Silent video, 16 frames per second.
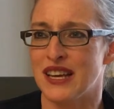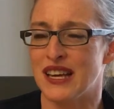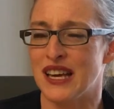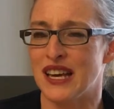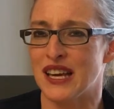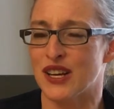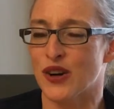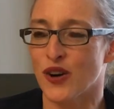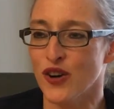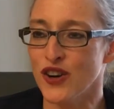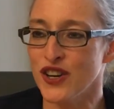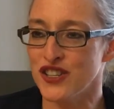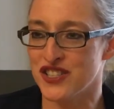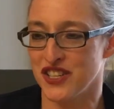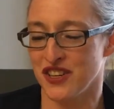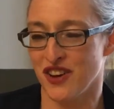
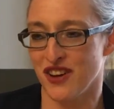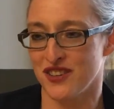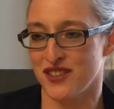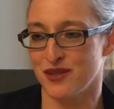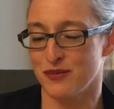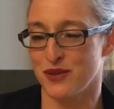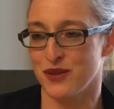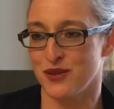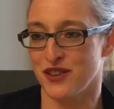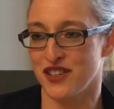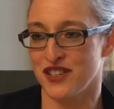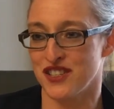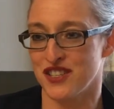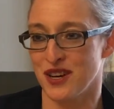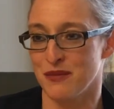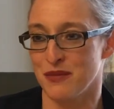encouraging
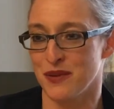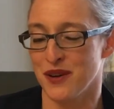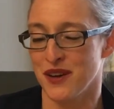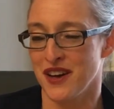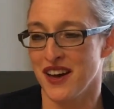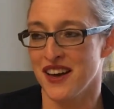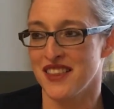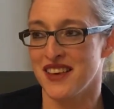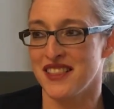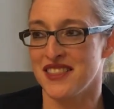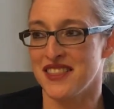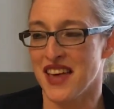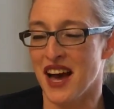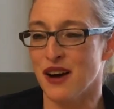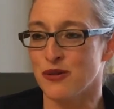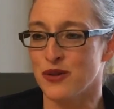entrepreneurship. And
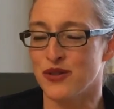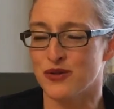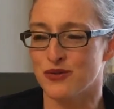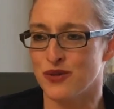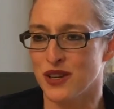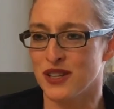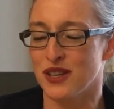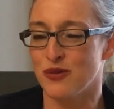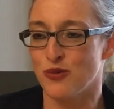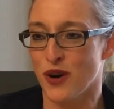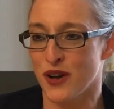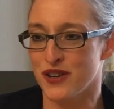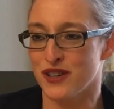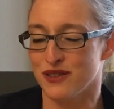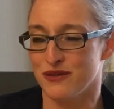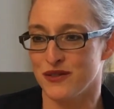that was really
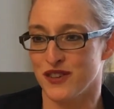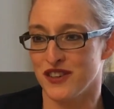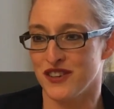wonderful.